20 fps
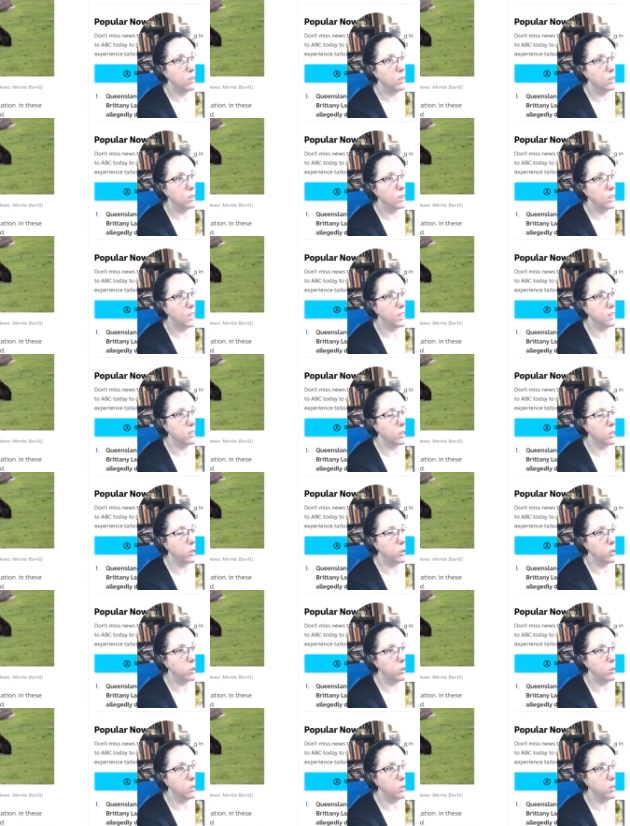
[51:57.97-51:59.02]
That's so
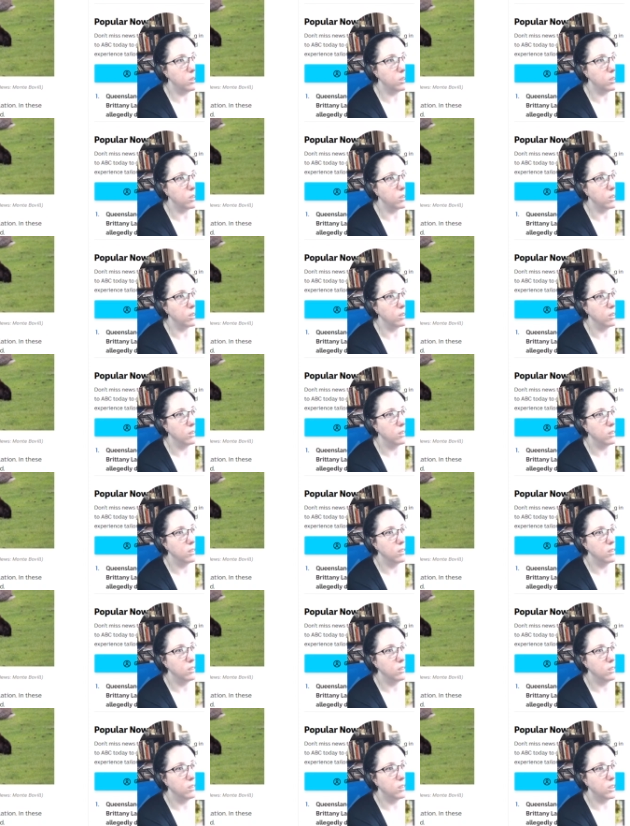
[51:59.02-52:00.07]
cool!
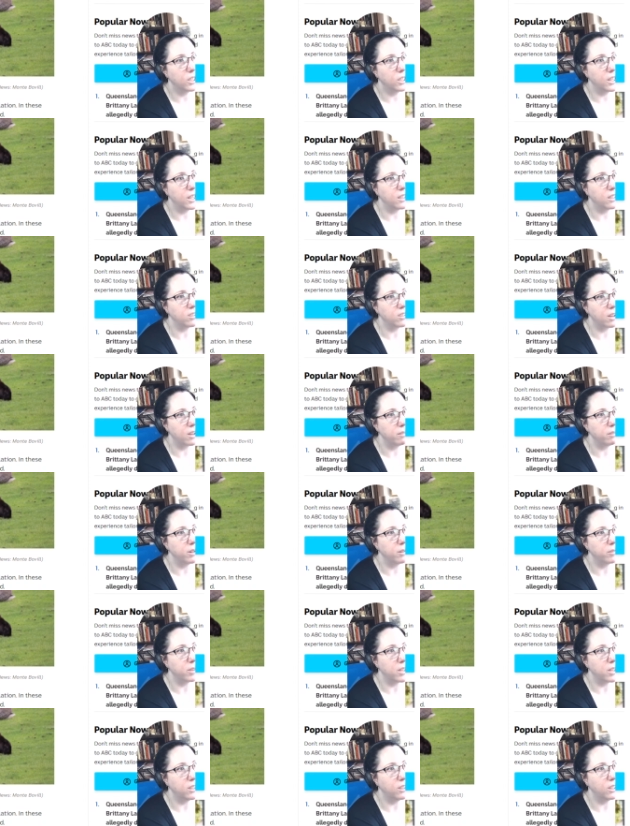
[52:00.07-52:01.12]
So yeah, they're safe enough
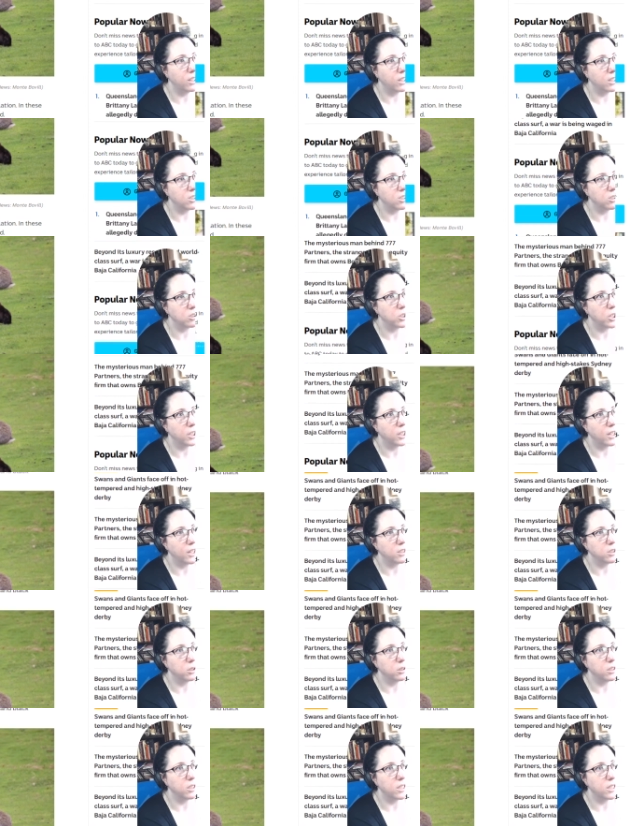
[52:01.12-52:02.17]
there that they can just chill out
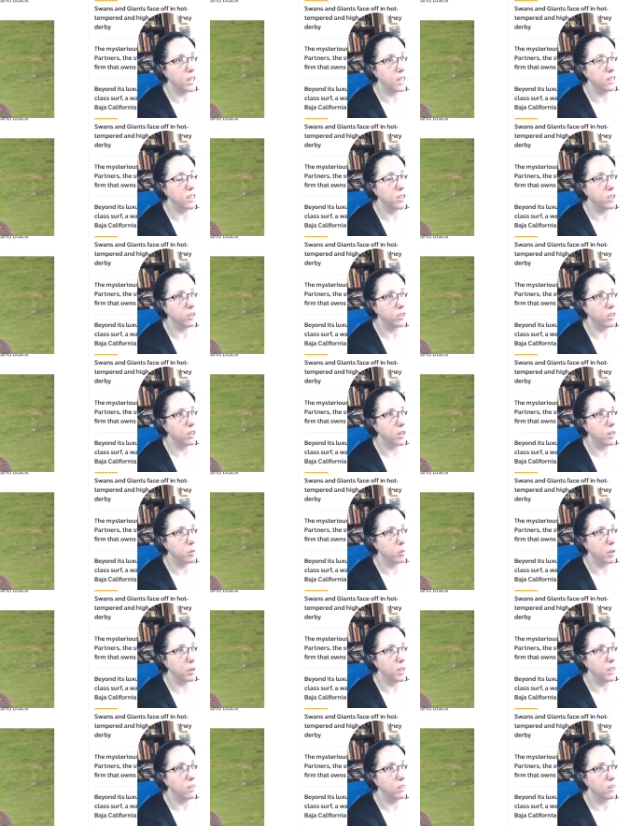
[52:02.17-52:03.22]
during the day. They don't hide
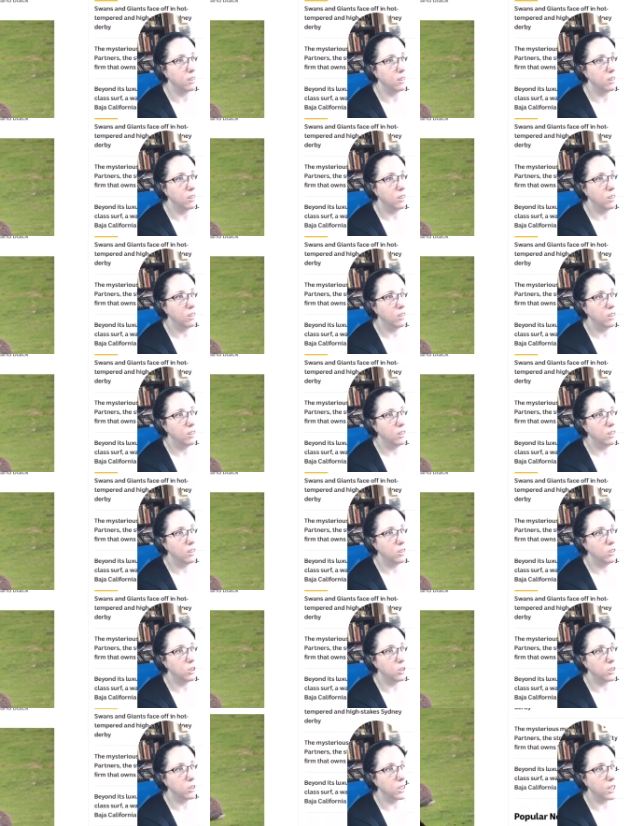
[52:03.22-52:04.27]
away
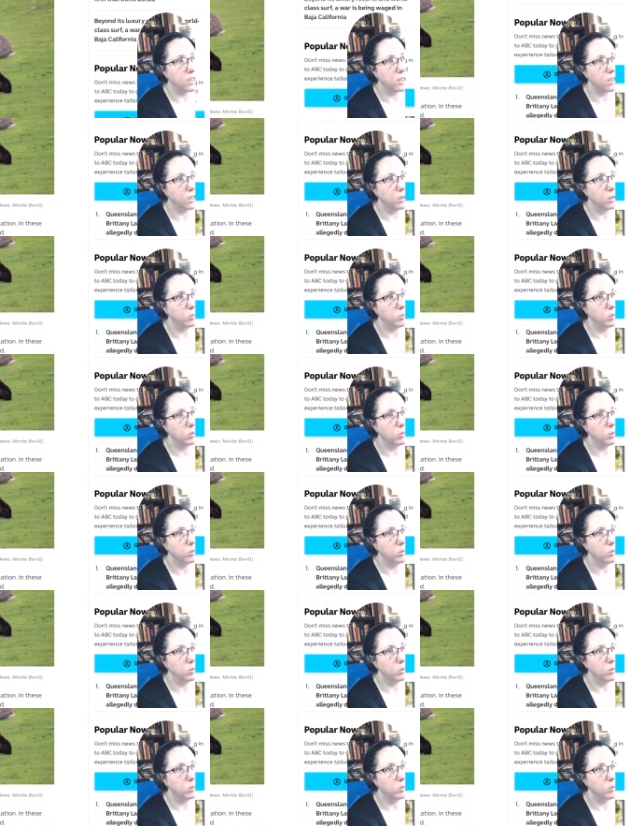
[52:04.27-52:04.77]
during daytime.